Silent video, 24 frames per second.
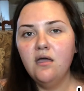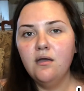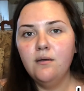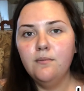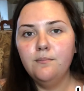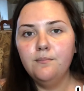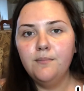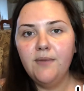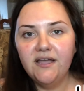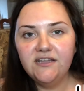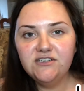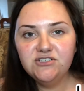
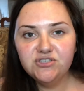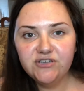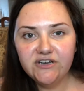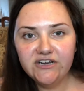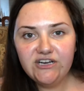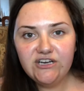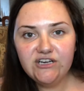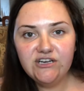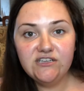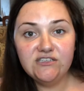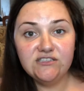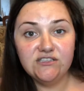My
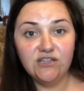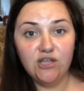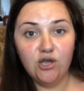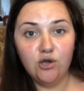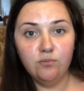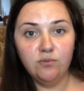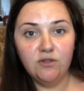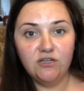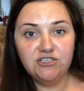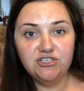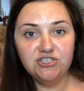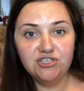trigger is low
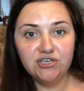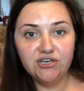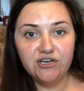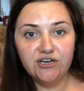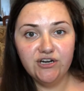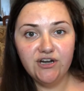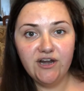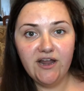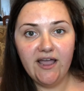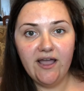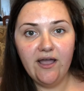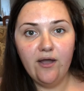blood
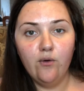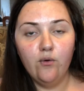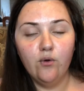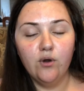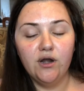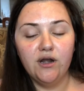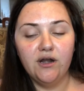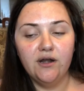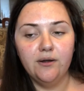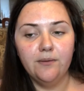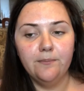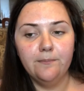sugar
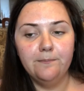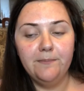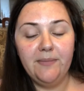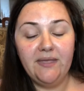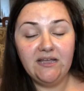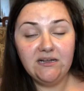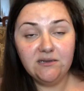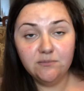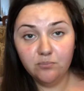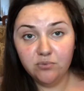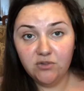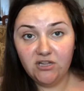or
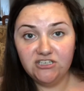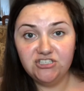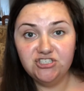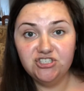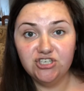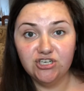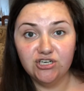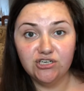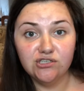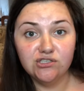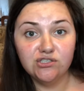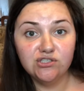big blood
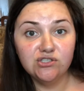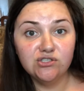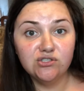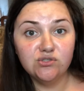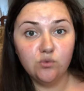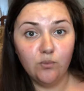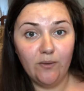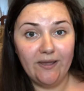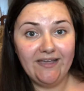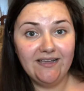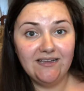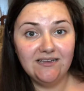sugar
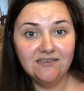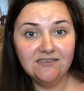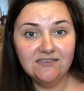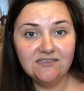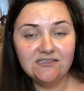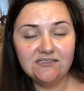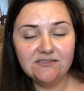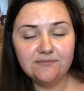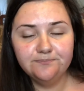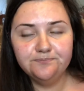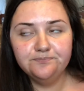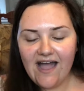
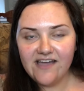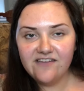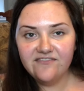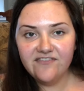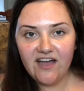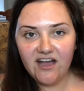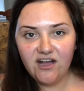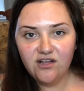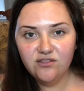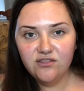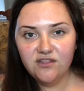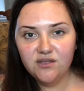swings. I
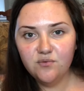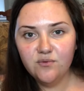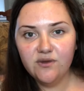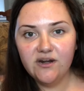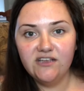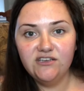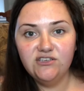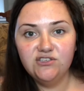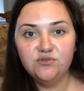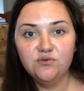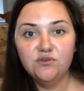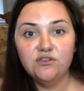found that when
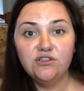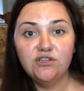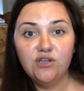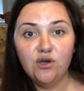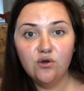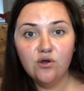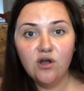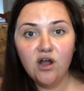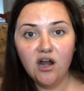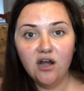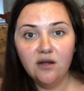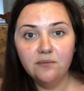I do a
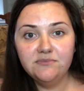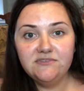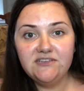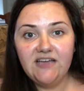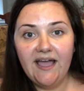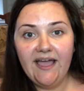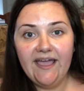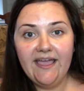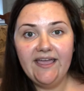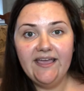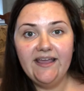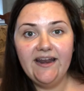low carb
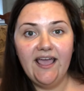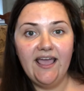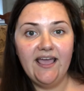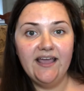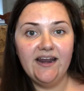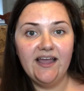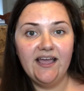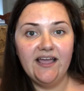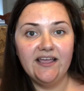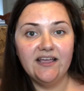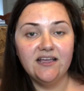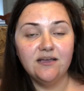diet
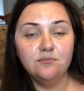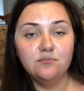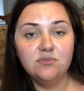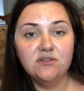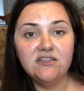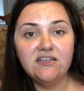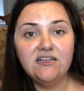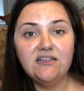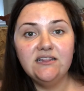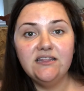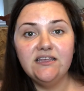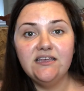and I
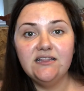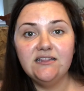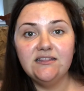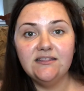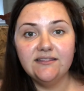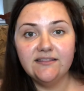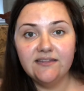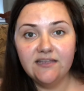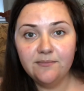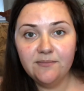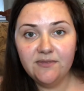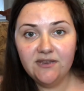completely
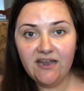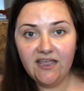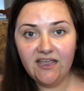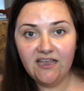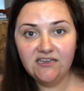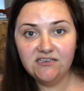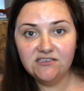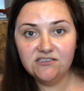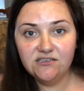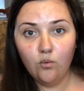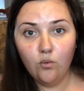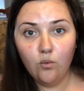
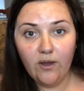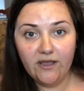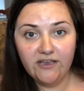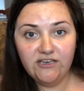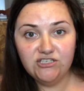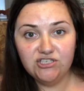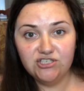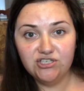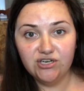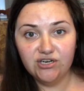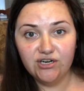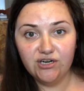eliminate white
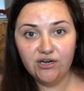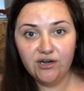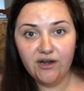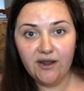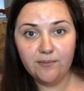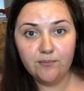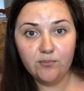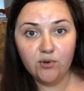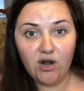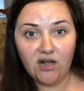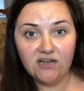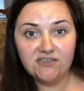sugar
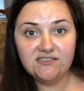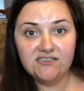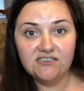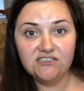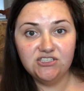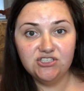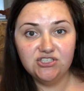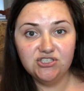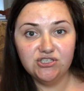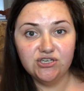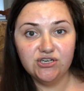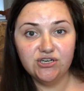and
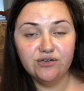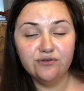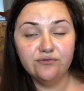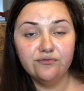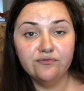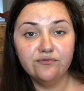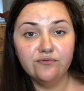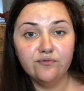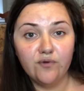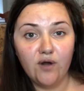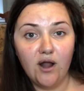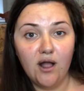processed sugar
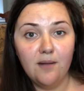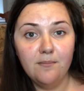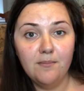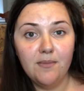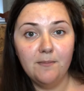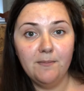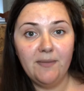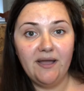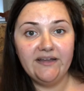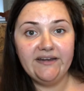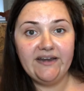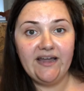
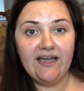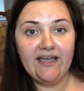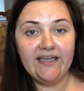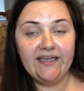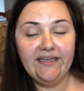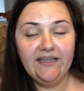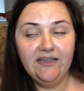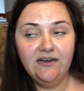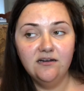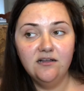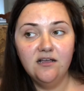from my diet,